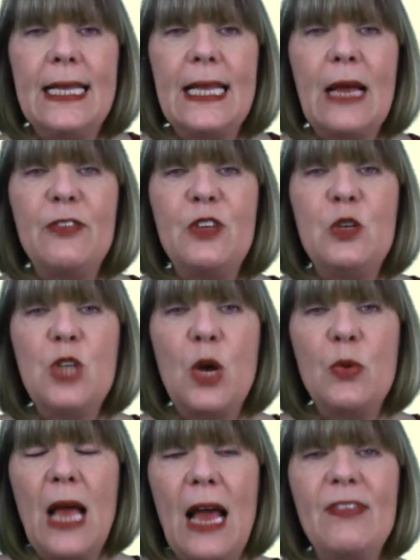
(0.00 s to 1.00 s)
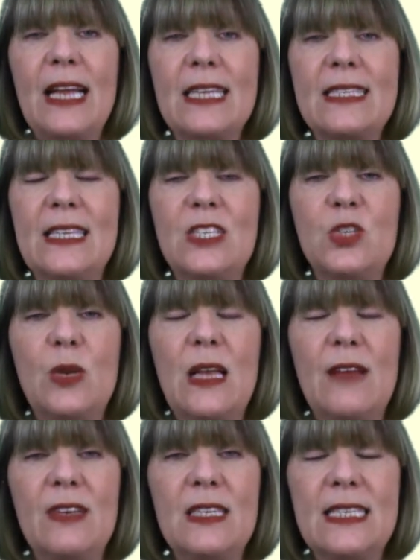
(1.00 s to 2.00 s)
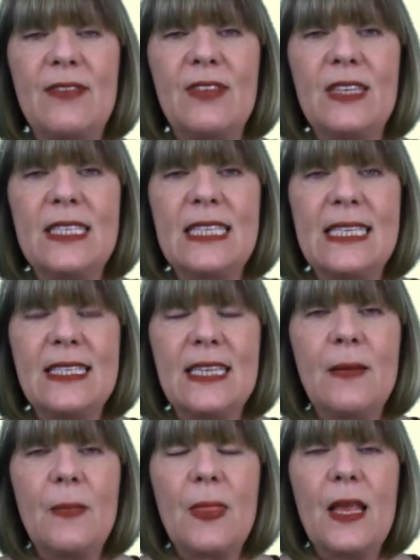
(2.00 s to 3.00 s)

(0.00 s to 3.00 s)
Now, if you don't have access to a Level 7 assessor,